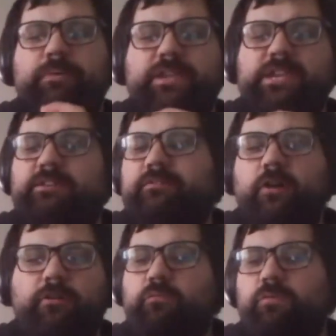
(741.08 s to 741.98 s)
but yeah,
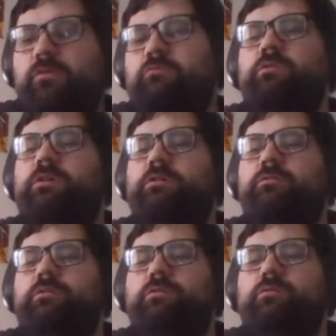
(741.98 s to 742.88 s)
like
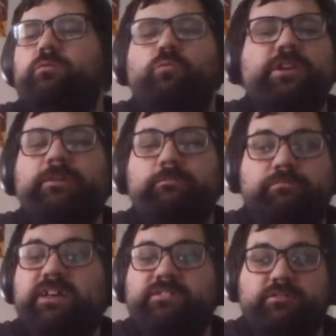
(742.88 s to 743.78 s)
Woody
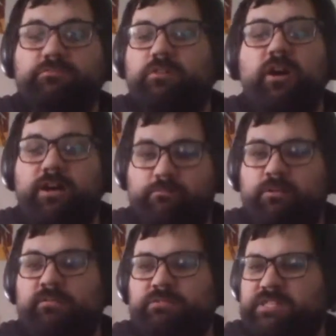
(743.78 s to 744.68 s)
and Buzz are like
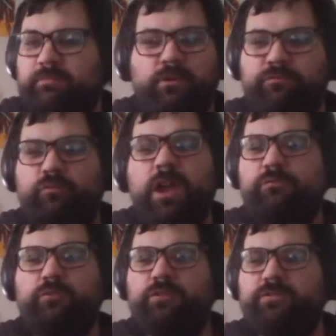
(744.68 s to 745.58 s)
among some of my
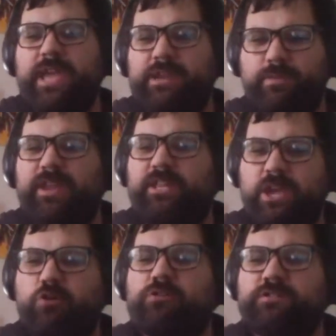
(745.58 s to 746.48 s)
favorite animated
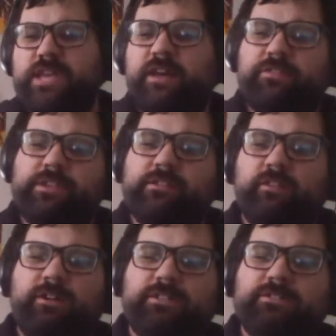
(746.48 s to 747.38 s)
characters out there.
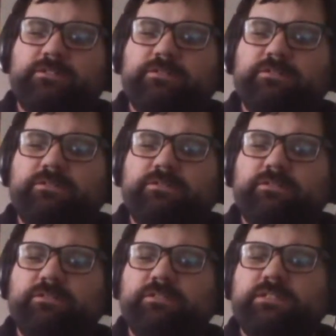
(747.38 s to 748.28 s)
Like,
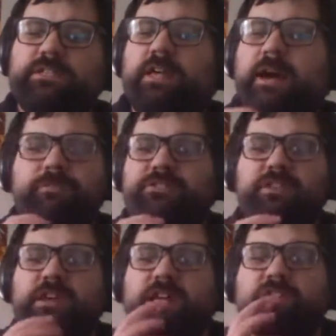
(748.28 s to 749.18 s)
so
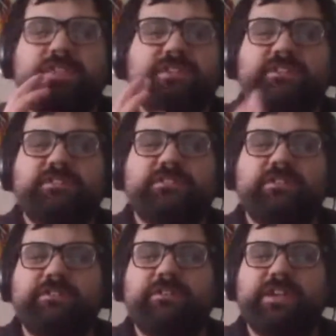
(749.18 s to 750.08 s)
they're just,
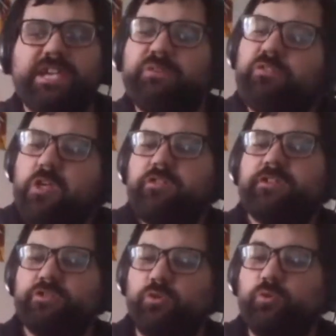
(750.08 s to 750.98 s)
even though they're
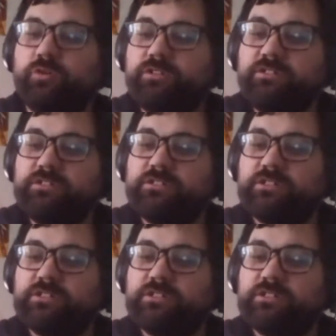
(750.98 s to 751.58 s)
toys,